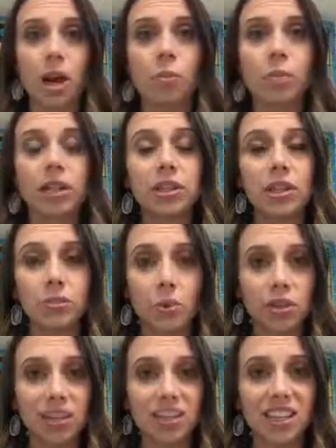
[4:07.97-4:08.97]
but the
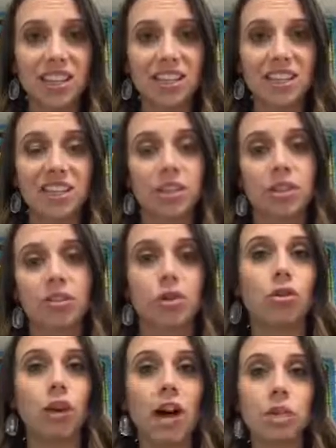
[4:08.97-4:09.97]
important thing is that there's
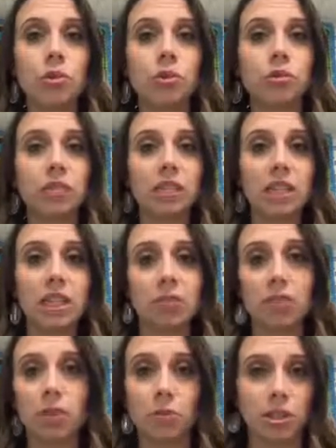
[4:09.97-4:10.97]
a gradual release
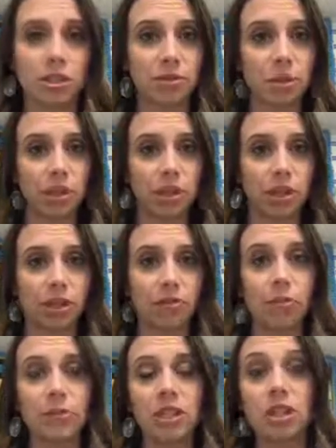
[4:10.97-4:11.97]
of responsibility
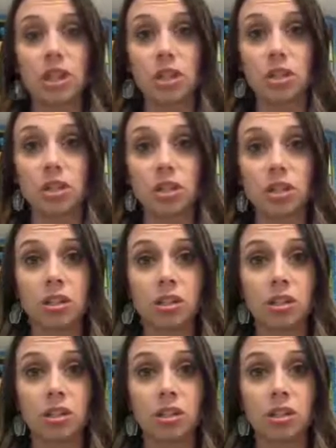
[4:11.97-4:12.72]
from the teacher